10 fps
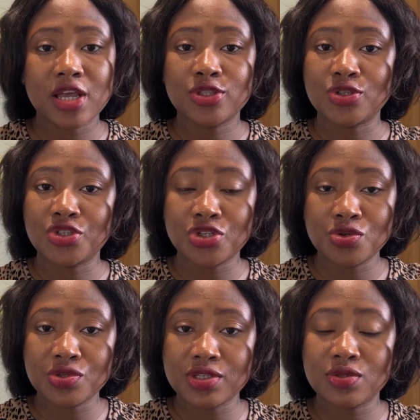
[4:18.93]
to
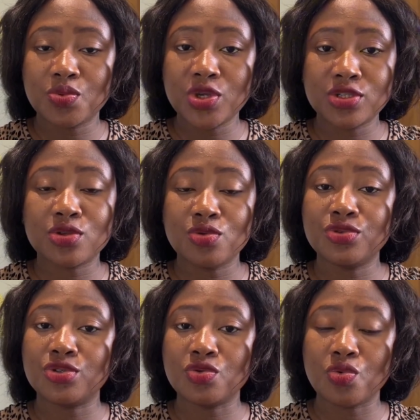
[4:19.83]
choose which
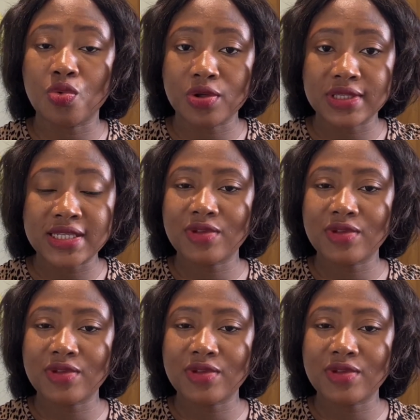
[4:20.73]
schools you want.